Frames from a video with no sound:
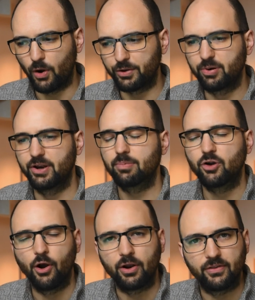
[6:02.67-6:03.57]
want to put up
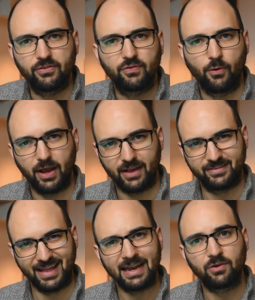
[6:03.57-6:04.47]
curtains for
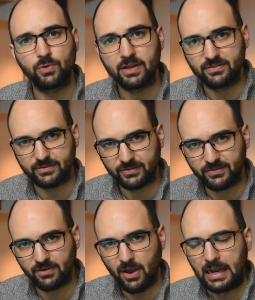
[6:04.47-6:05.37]
aesthetic reasons,